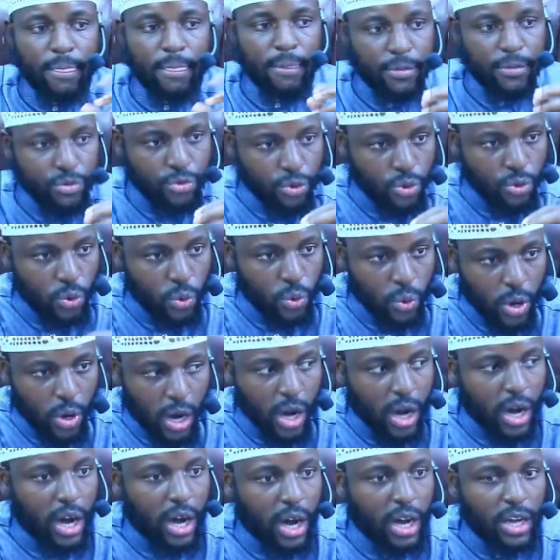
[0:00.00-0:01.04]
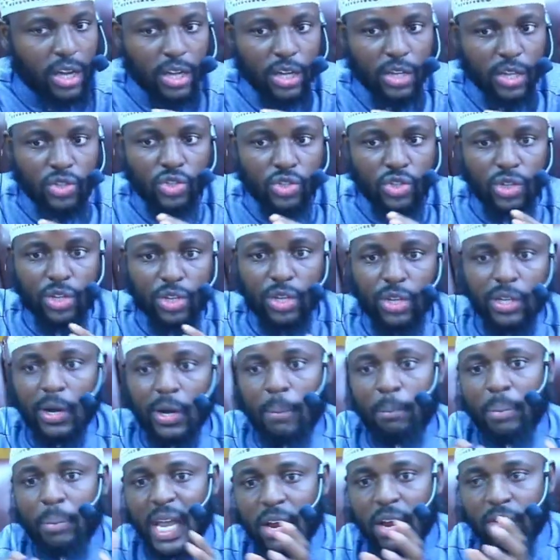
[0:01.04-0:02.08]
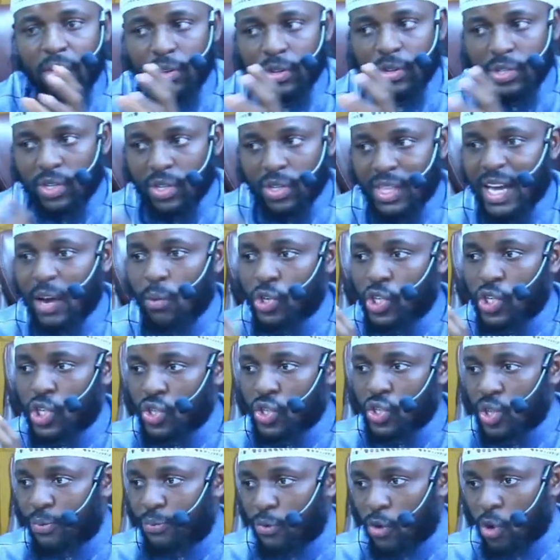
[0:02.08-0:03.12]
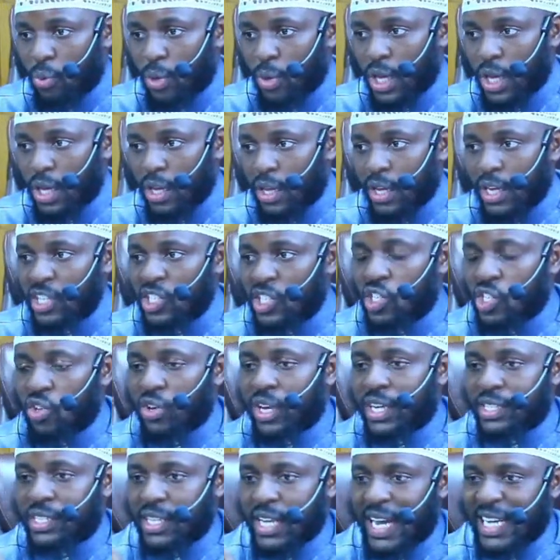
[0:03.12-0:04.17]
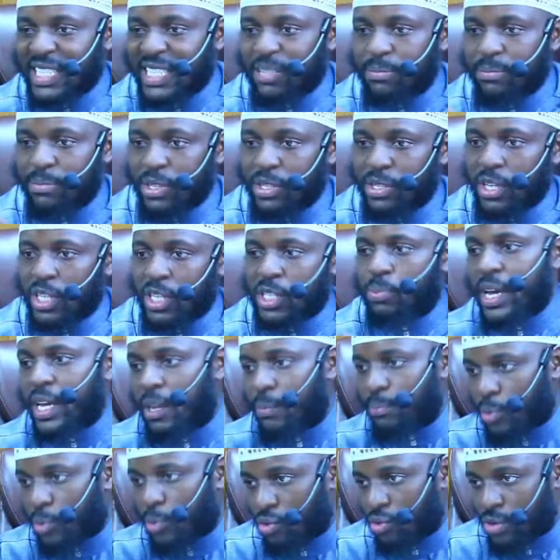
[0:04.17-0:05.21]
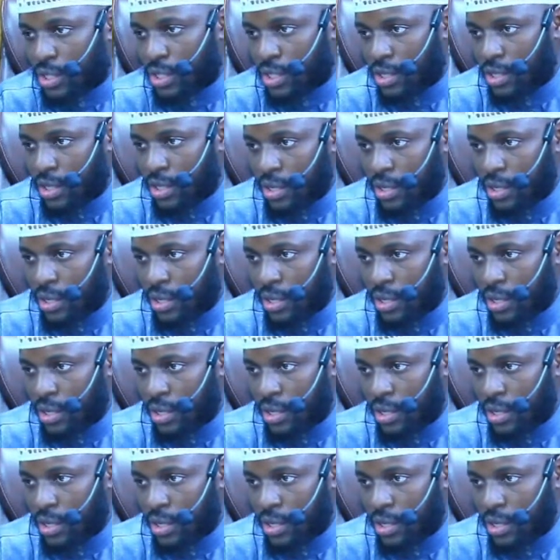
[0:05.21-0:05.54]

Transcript: you are to compare it to that which is not flowing, as long as it hasn't been touched by an impurity.